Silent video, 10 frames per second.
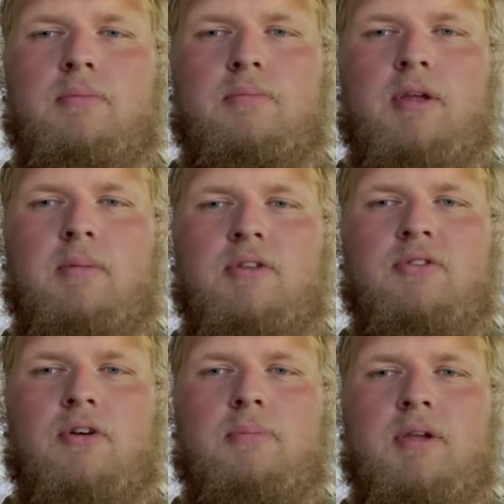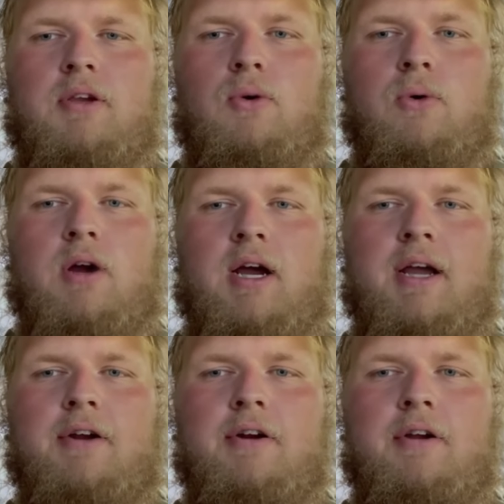MSRP or
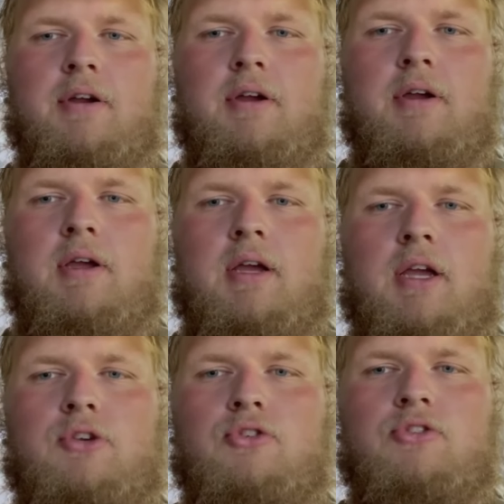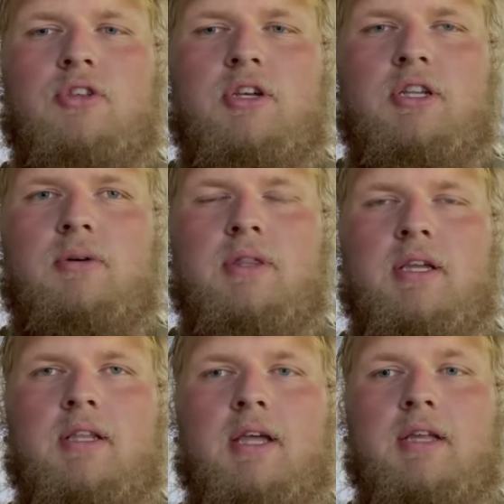higher, and you're just going to deal with it.
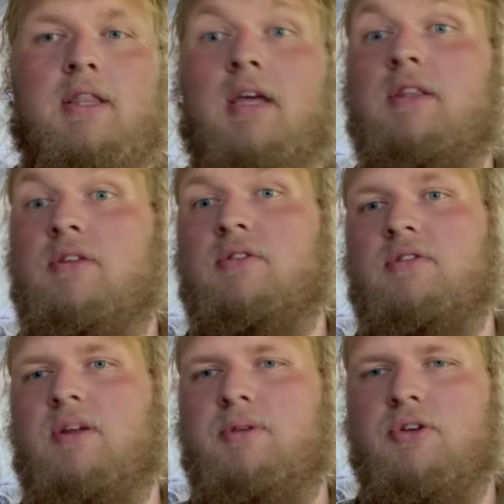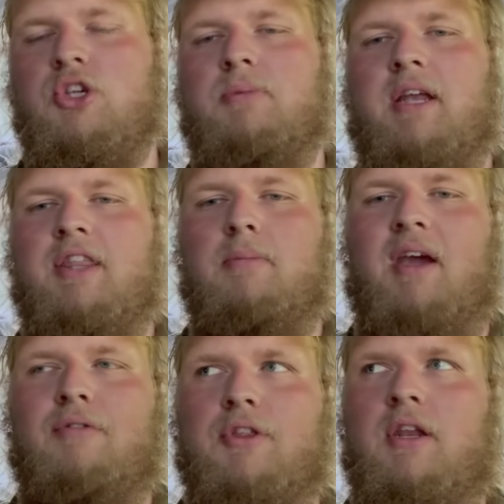Like that. This is the same dealership that had the
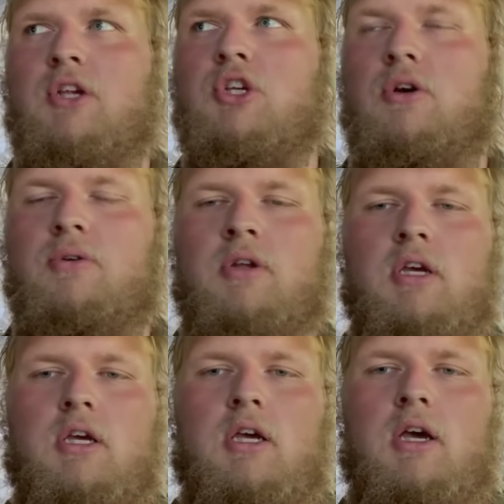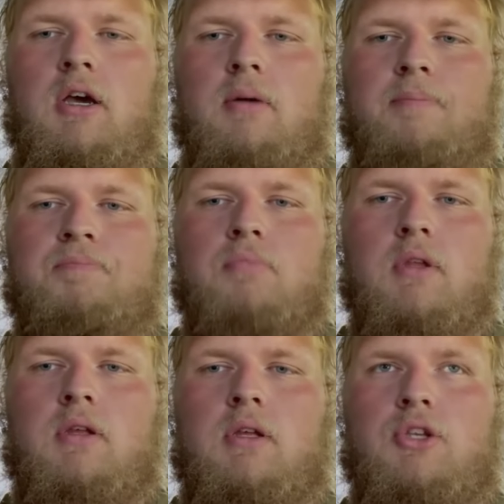Maverick that I showed 2
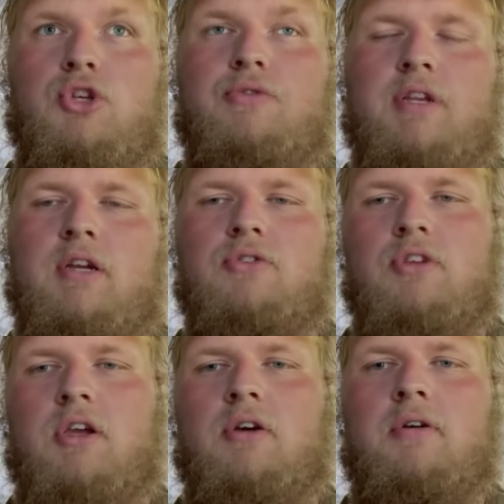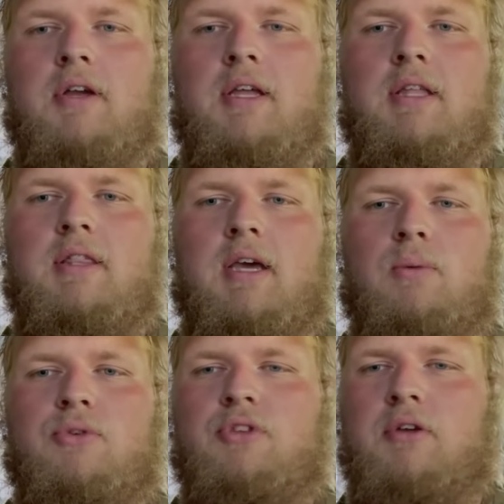videos ago. That
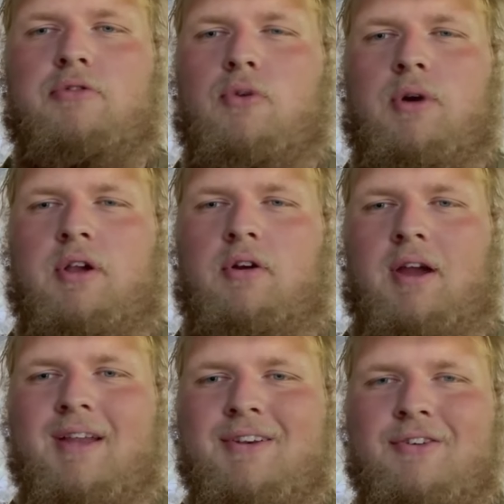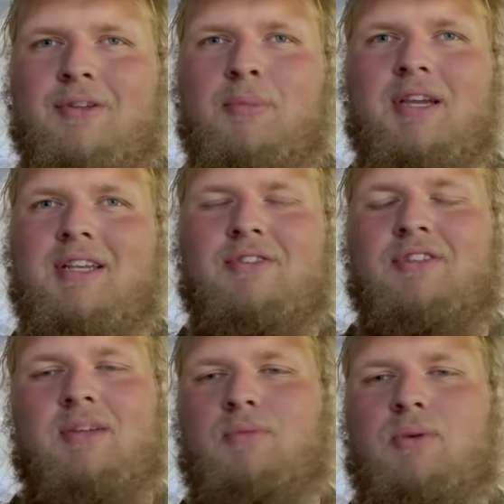was like 40 grand or something.
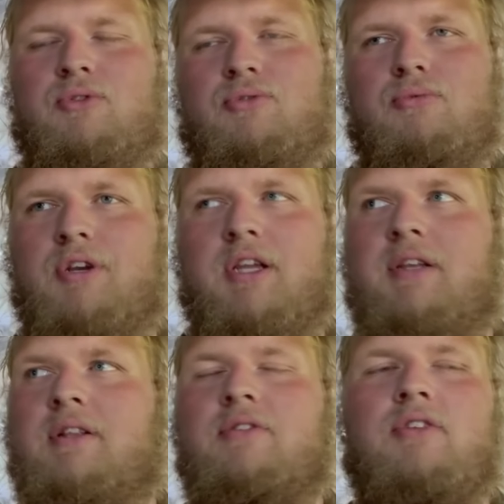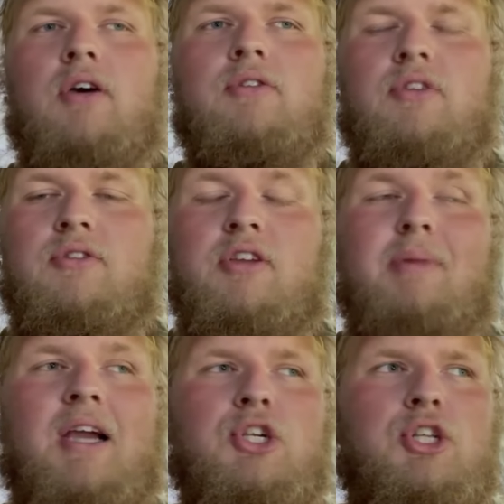It was ridiculous. So to see them
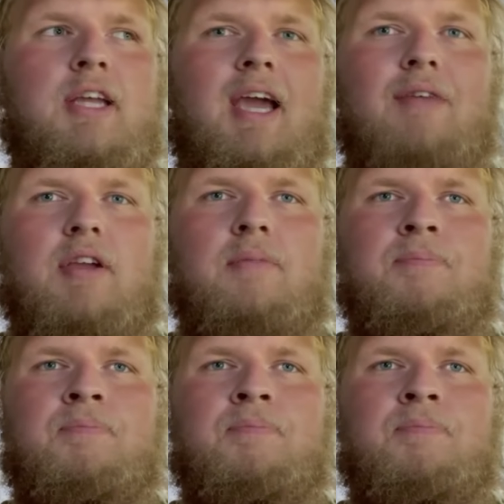actually having,